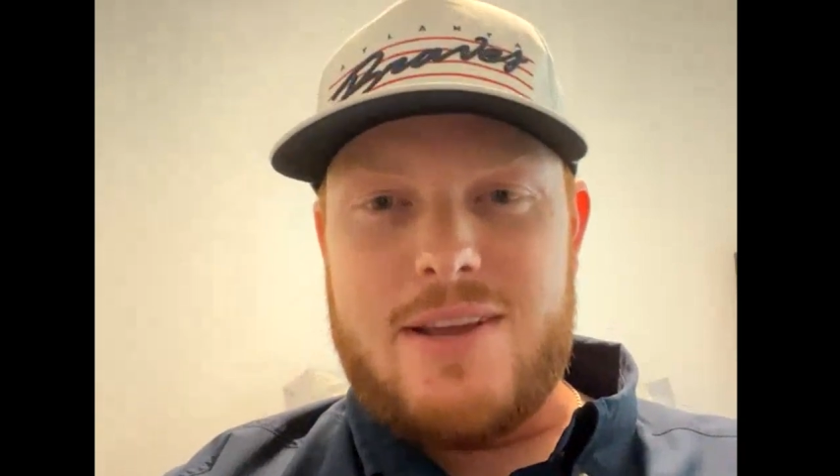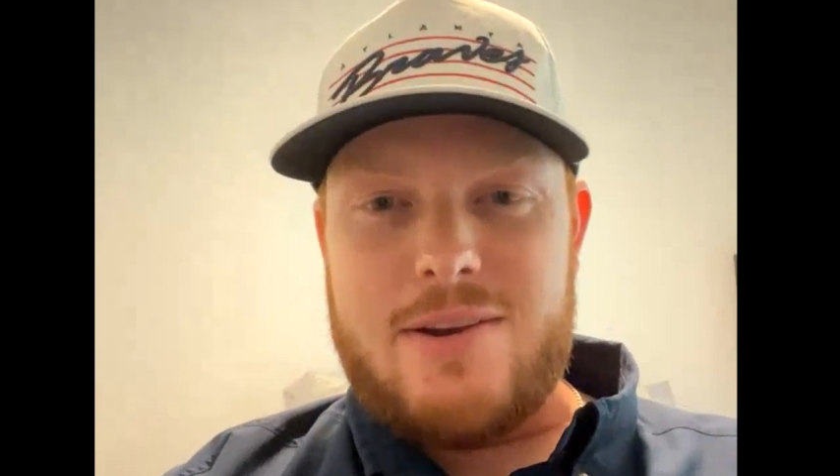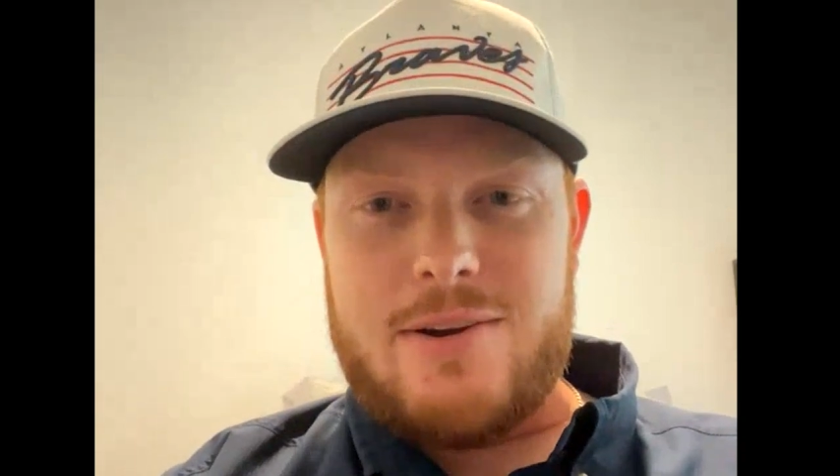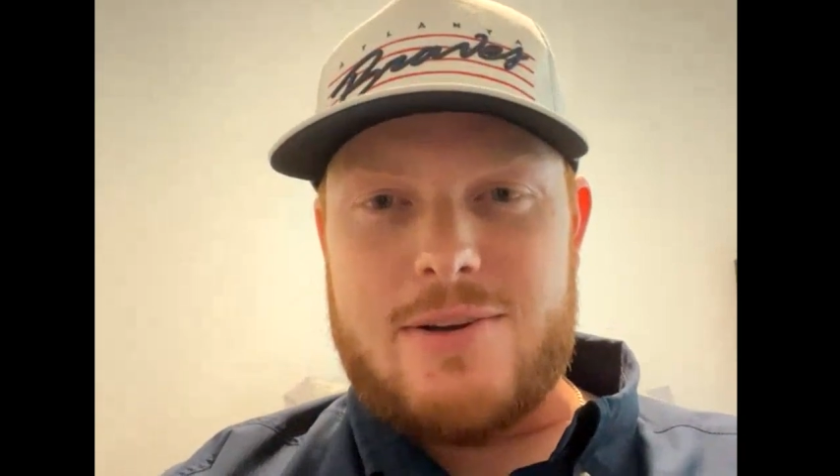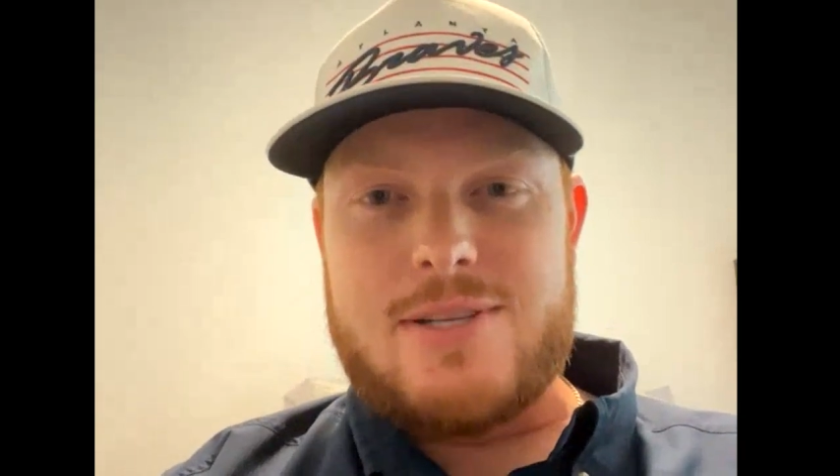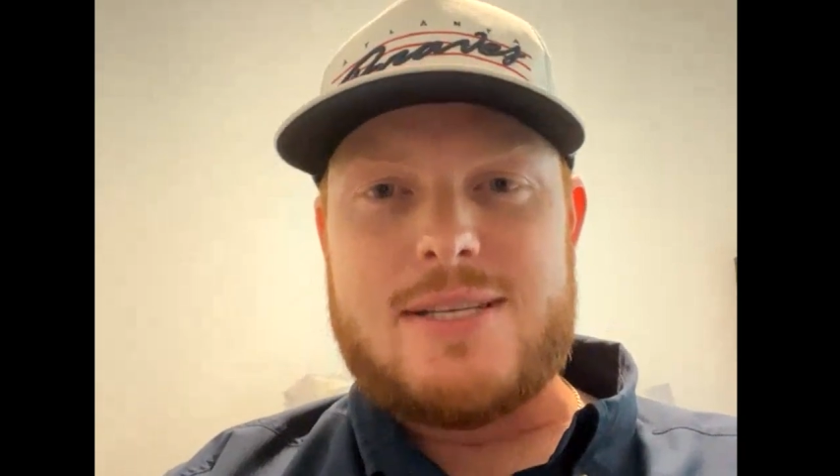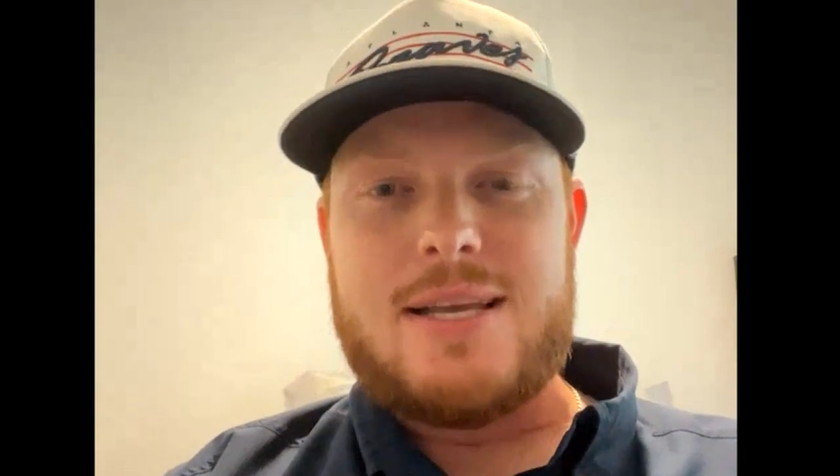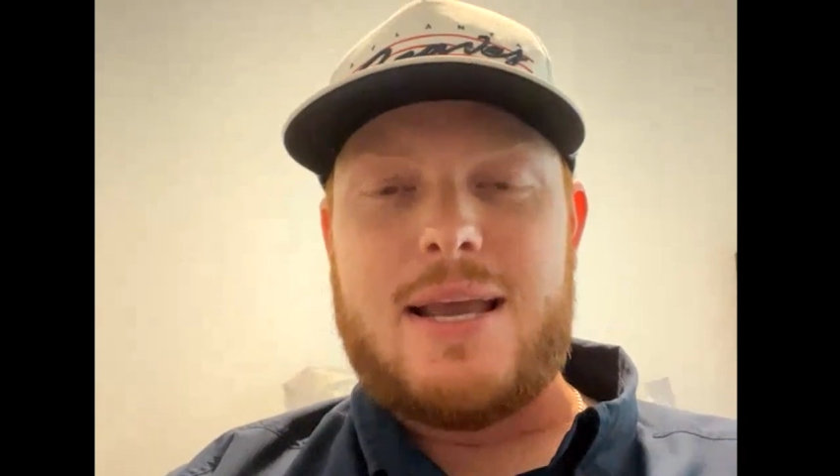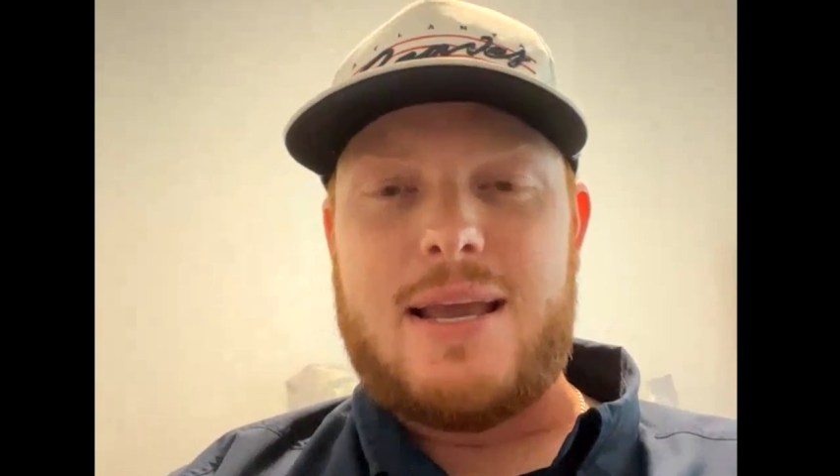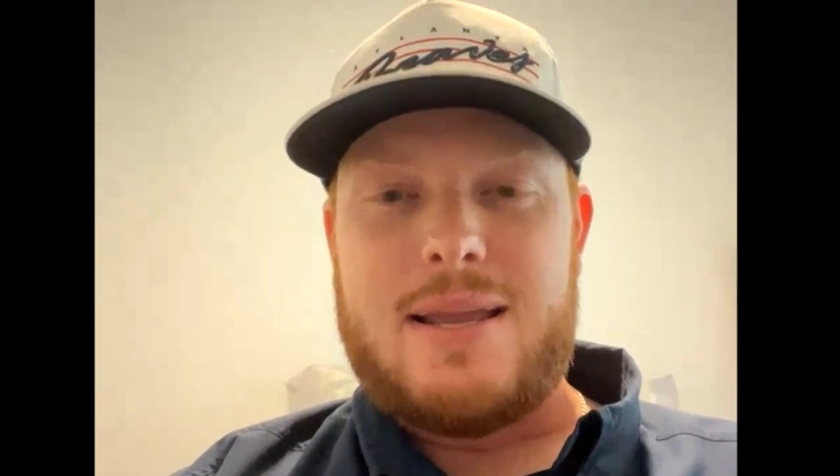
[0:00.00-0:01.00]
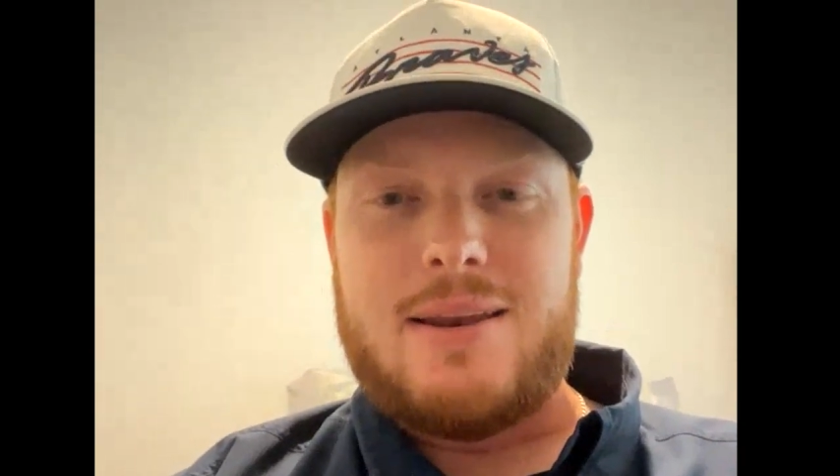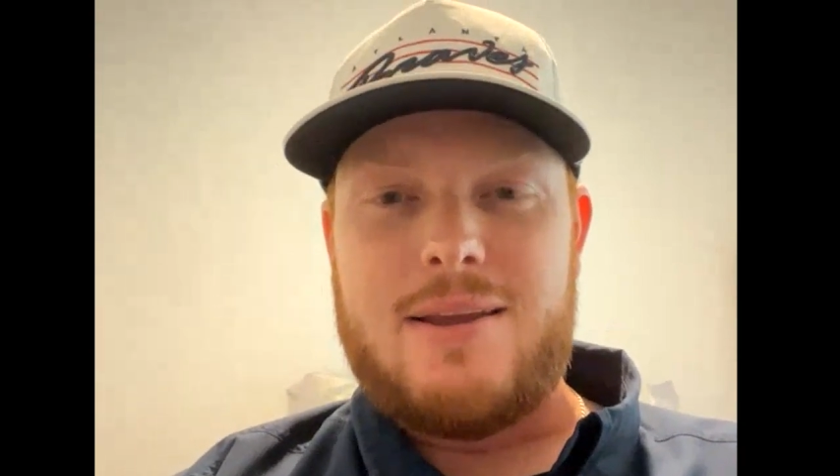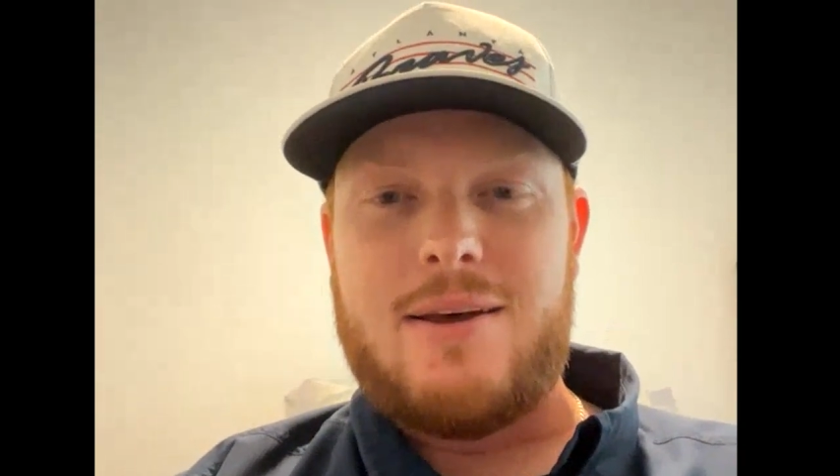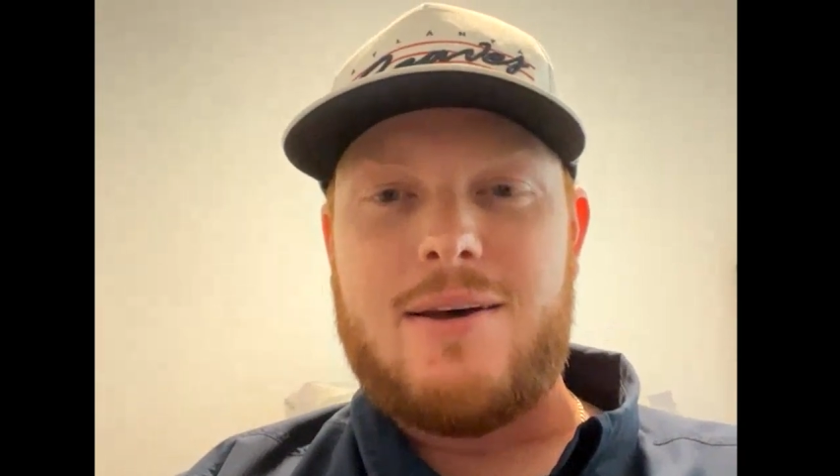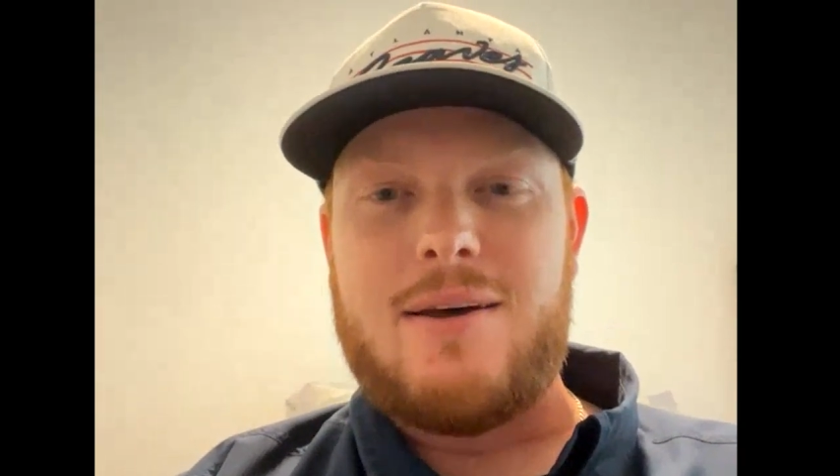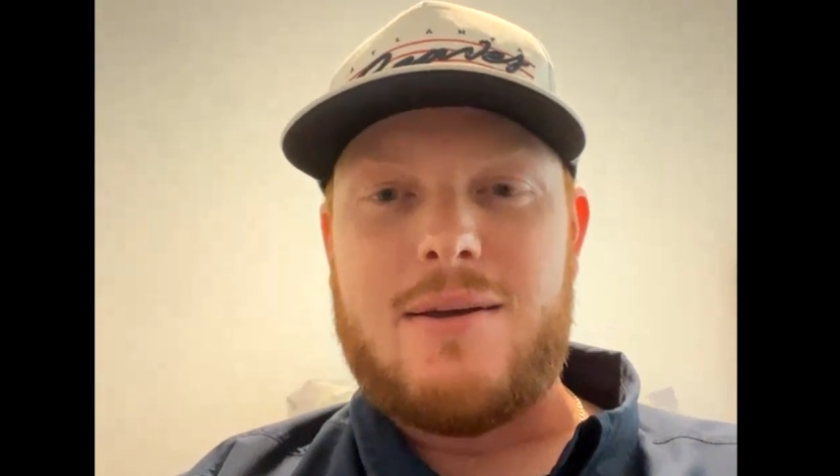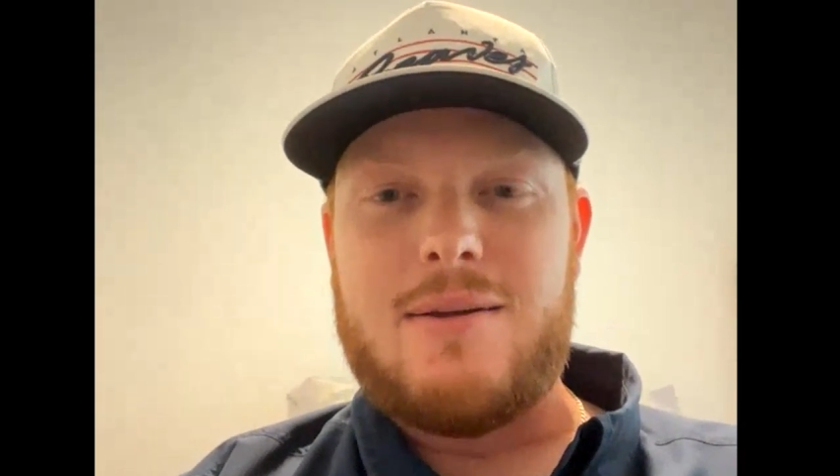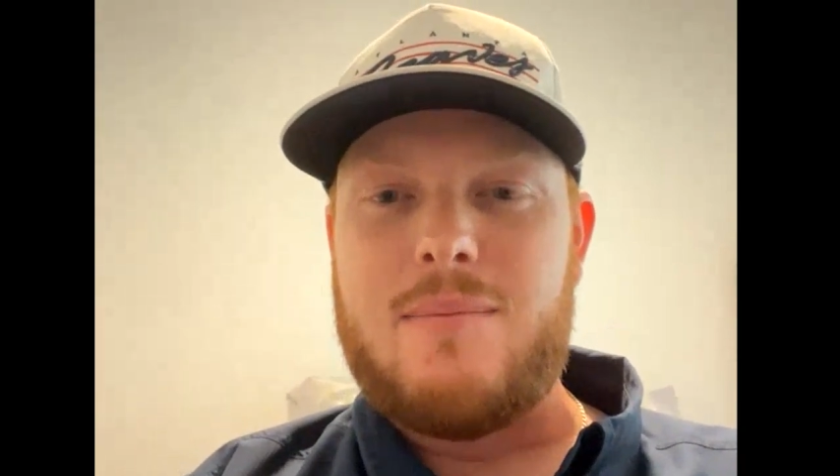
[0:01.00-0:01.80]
years and uh,